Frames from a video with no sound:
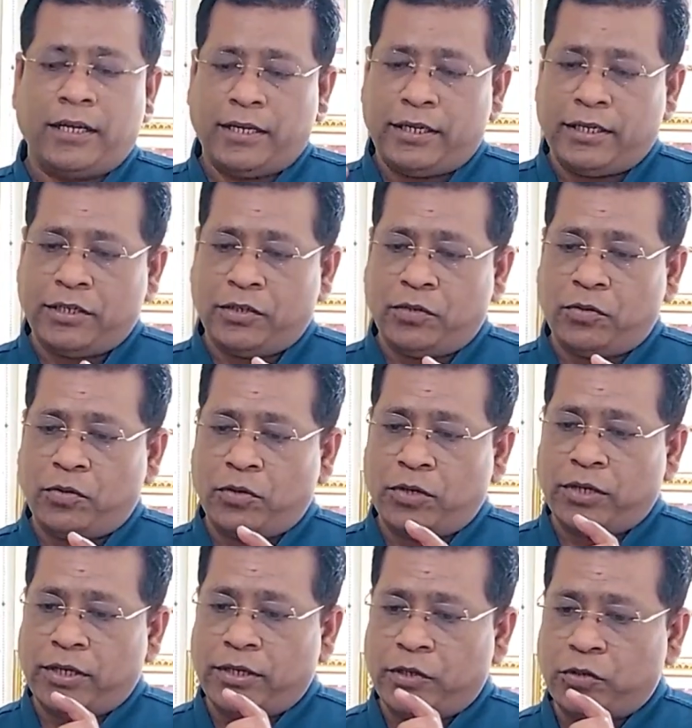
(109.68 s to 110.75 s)

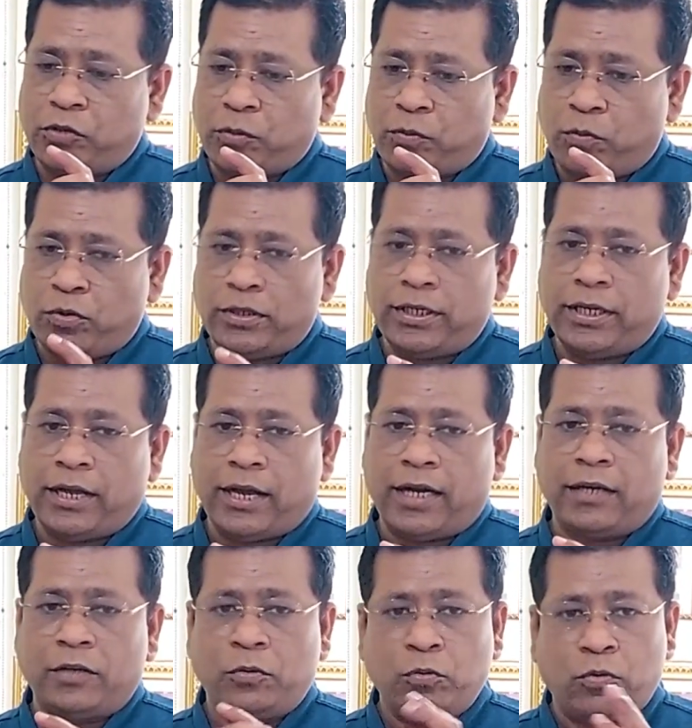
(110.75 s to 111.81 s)
you support the
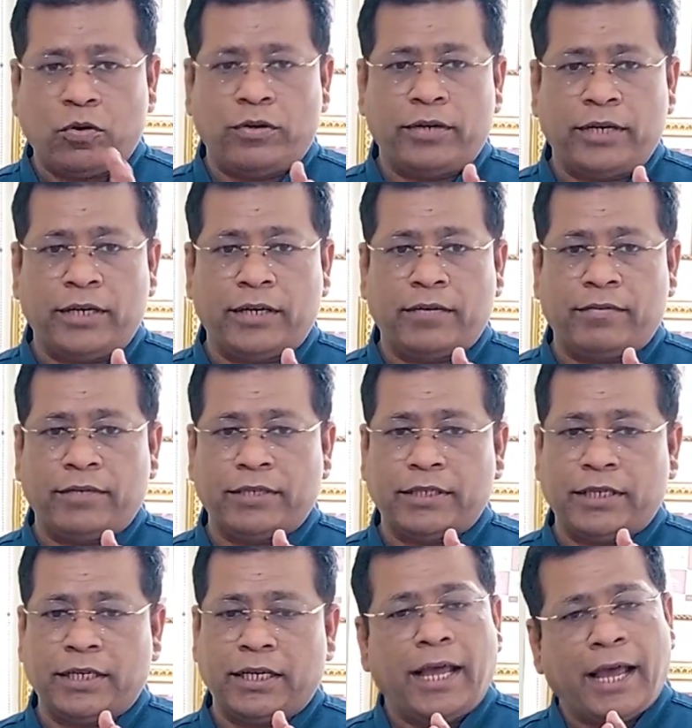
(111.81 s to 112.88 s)
heart, do coronary
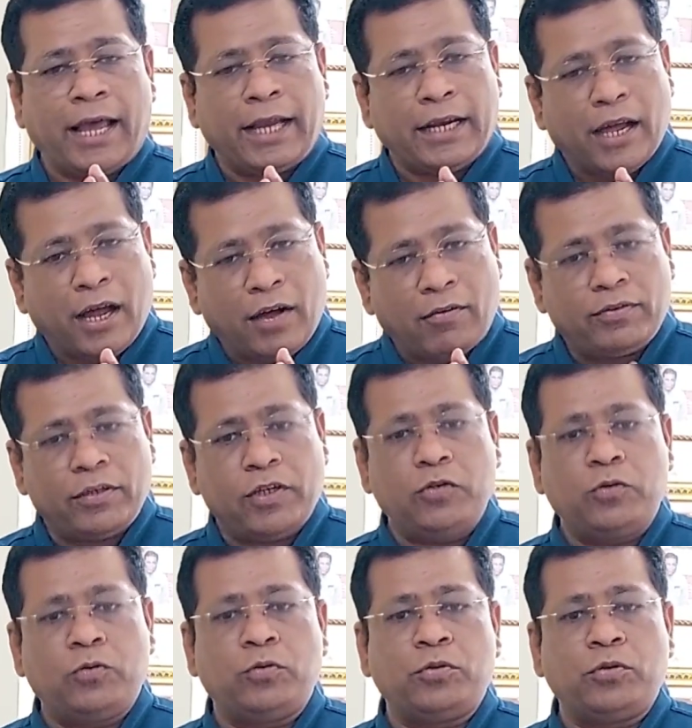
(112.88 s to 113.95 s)
intervention, and after you
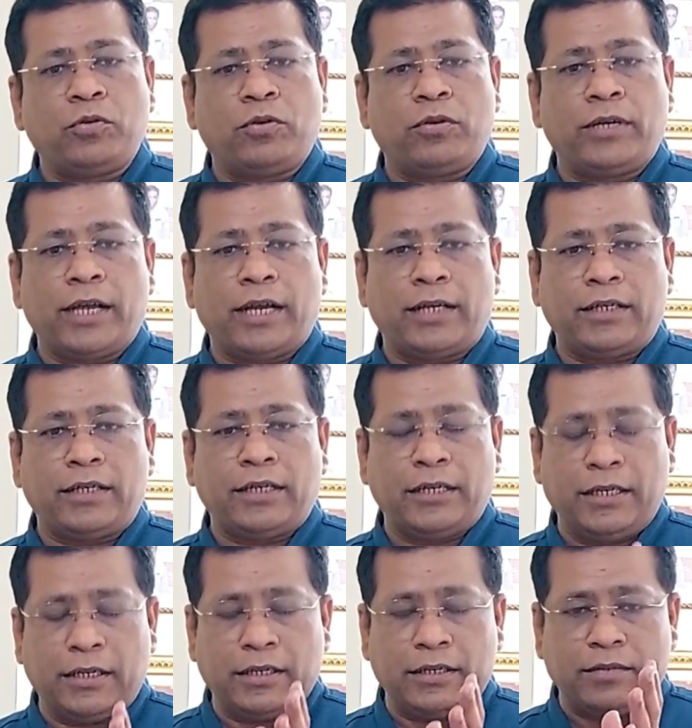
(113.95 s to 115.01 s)
do the coronary artery,
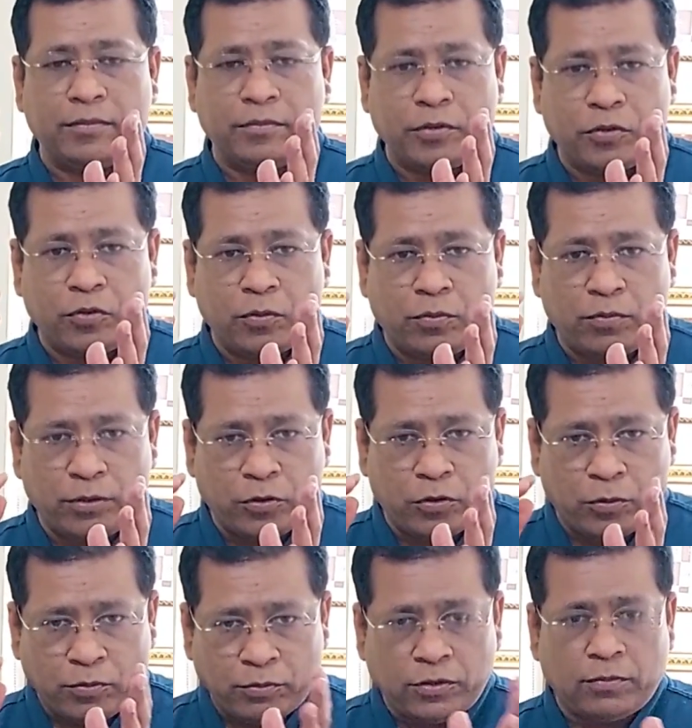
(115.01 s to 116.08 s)
you
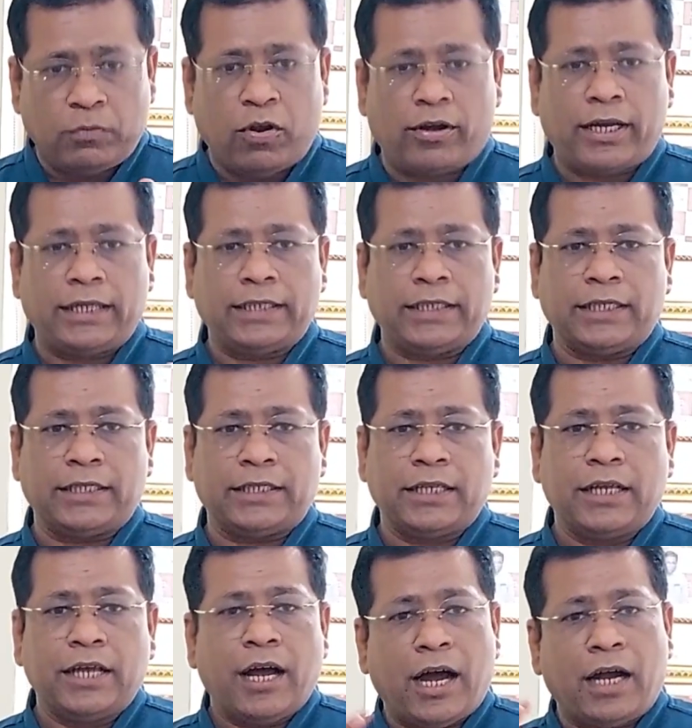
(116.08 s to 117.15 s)
remove the blockages,
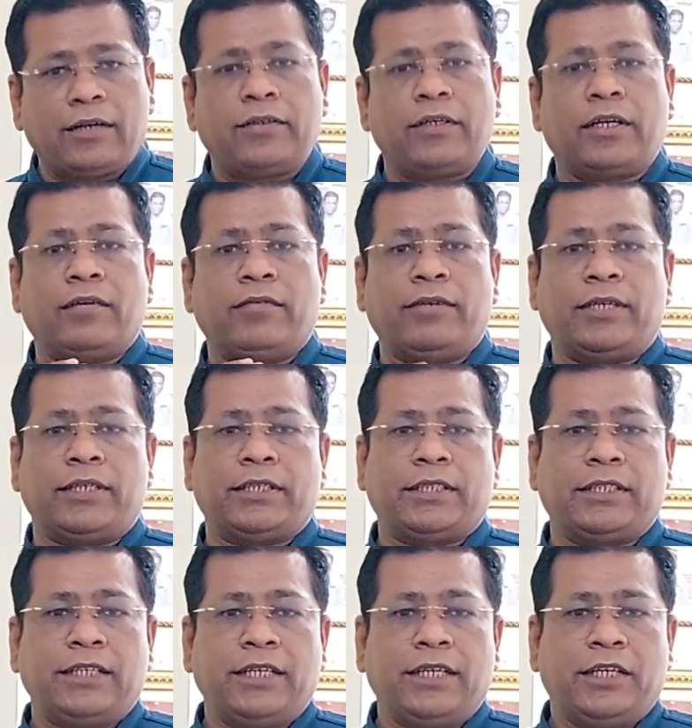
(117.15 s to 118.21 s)
heart recovers.
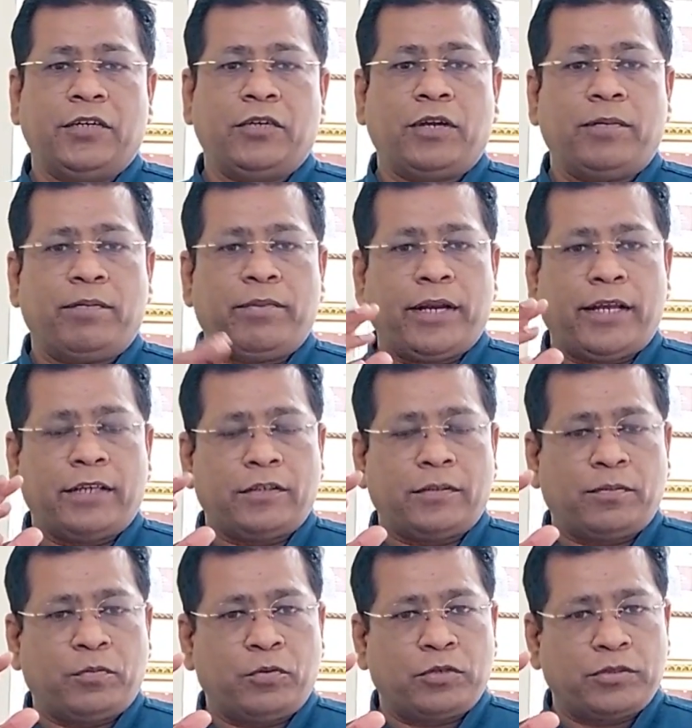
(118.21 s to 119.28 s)
Your Impella
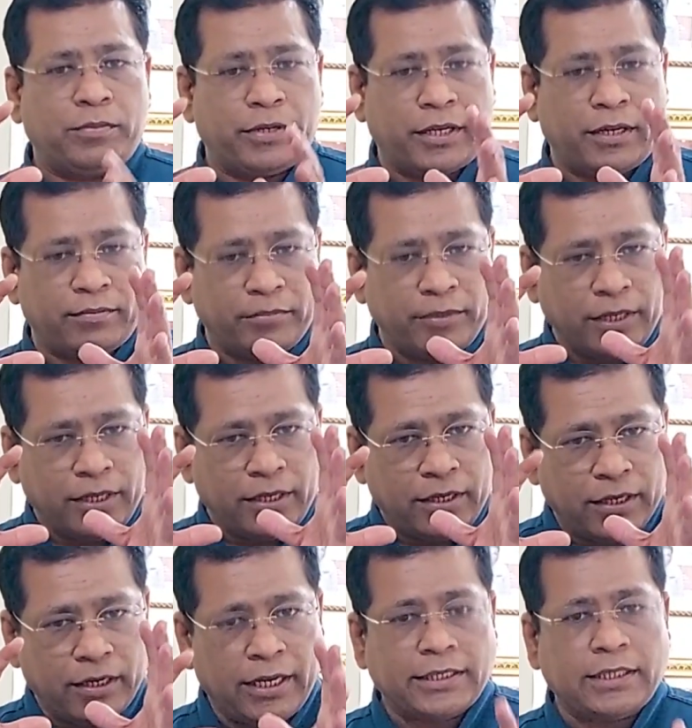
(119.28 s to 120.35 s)
supports become
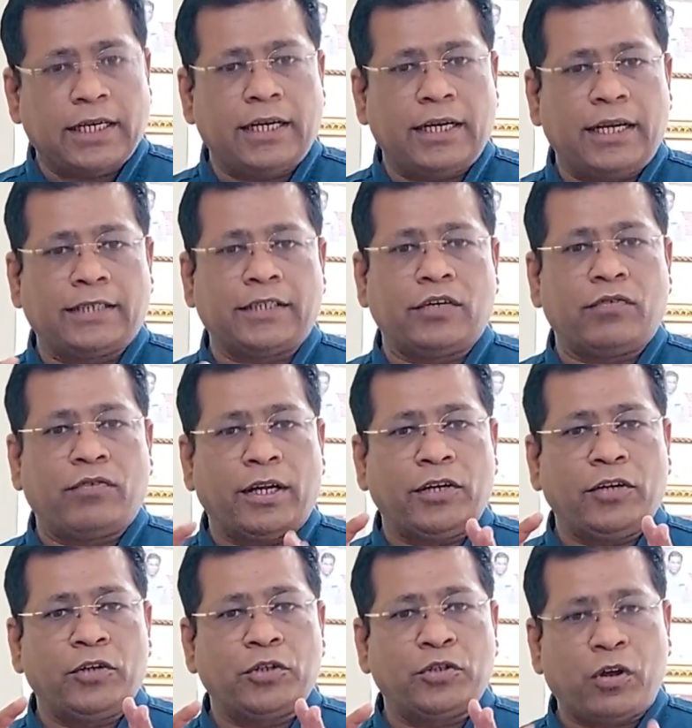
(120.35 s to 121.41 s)
less and less, and
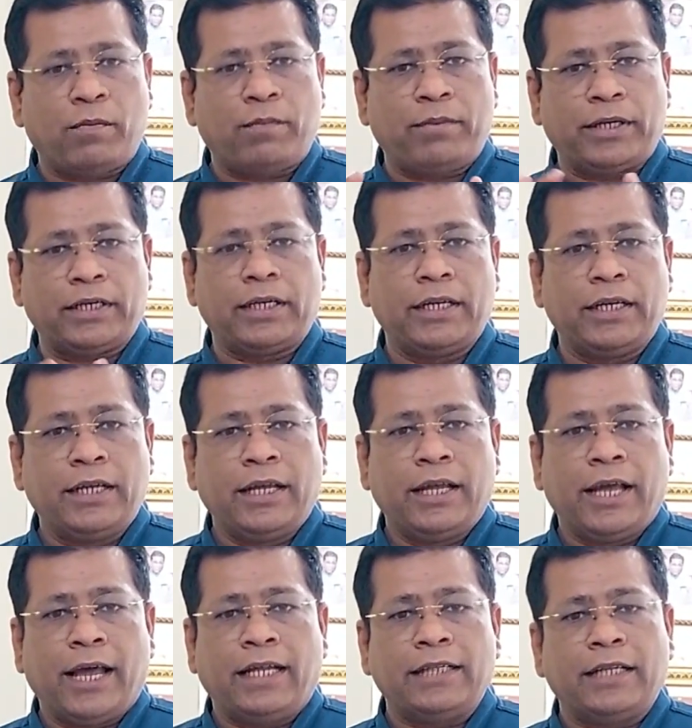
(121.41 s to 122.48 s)
finally you stop it,
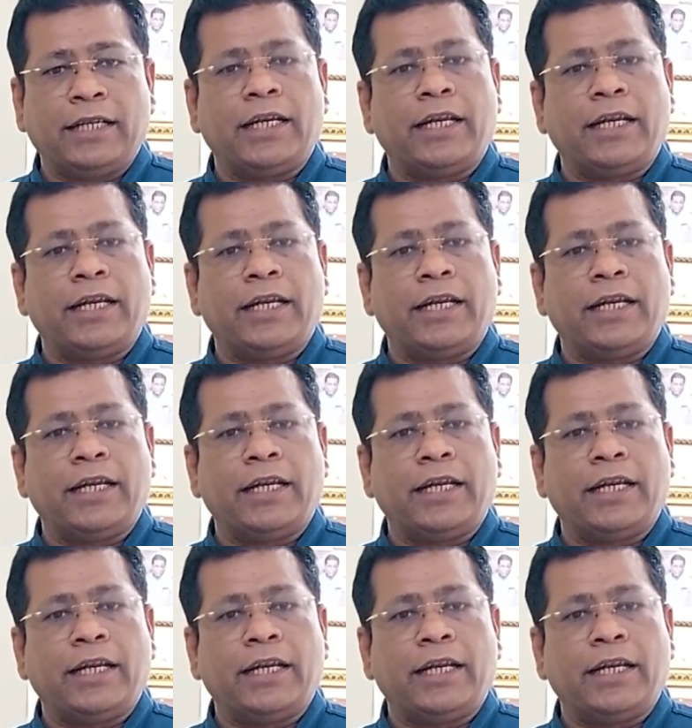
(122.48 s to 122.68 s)
and then